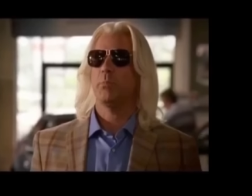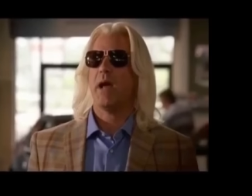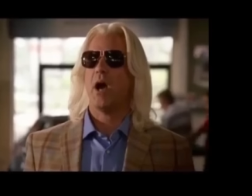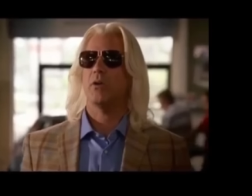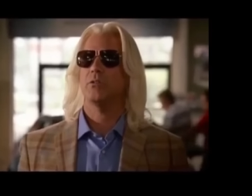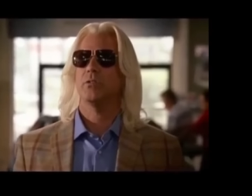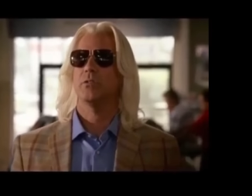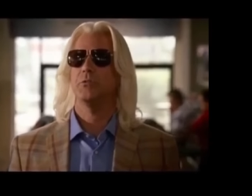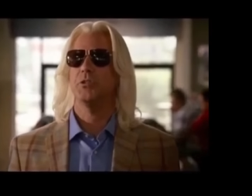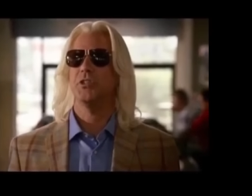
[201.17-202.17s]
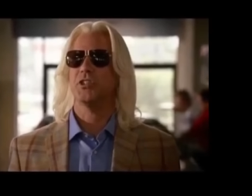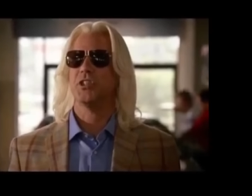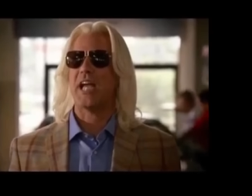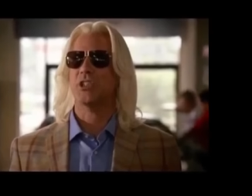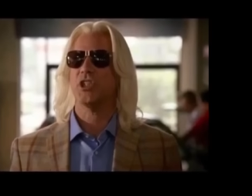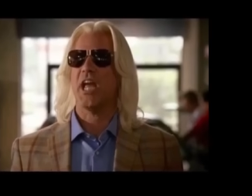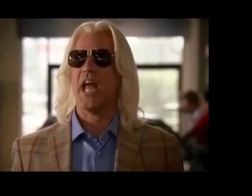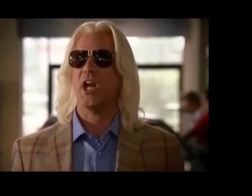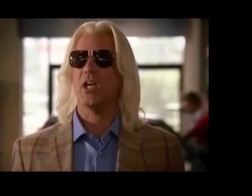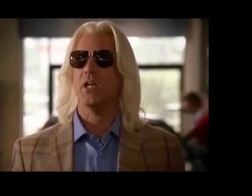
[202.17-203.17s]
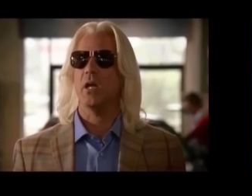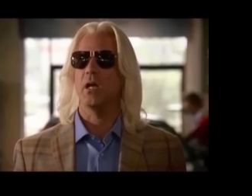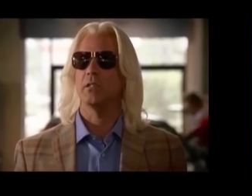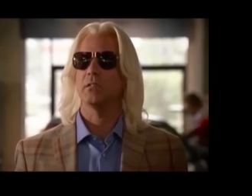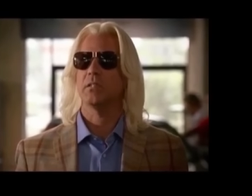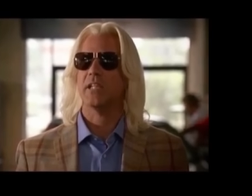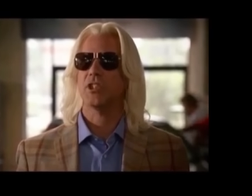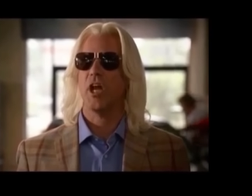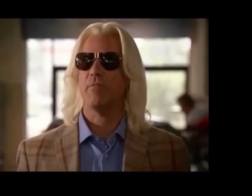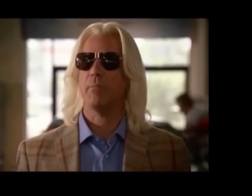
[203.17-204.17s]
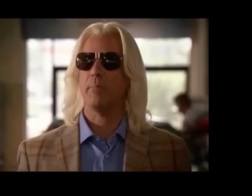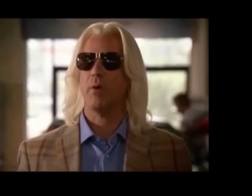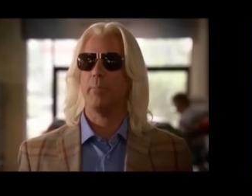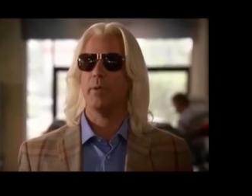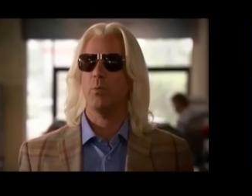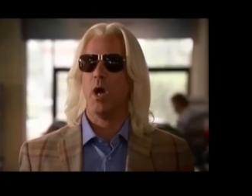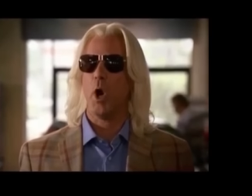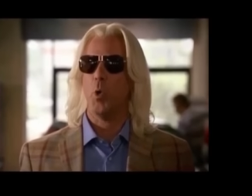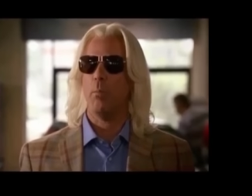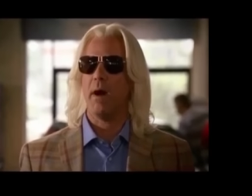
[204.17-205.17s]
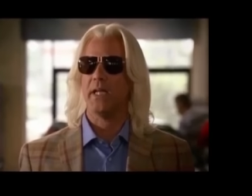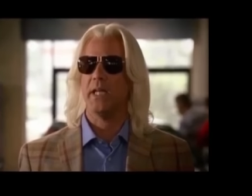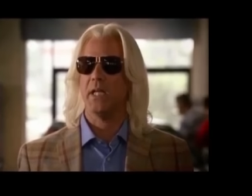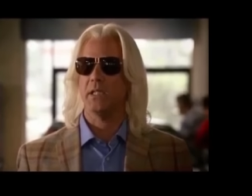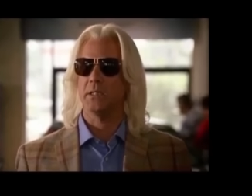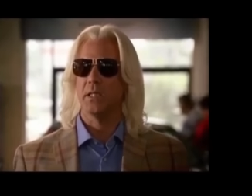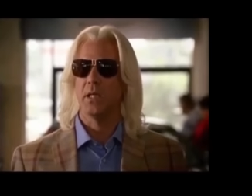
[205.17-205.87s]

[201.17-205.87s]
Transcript: Powers, who need to sashay out of here. Sashay off my property where I hold my Kias.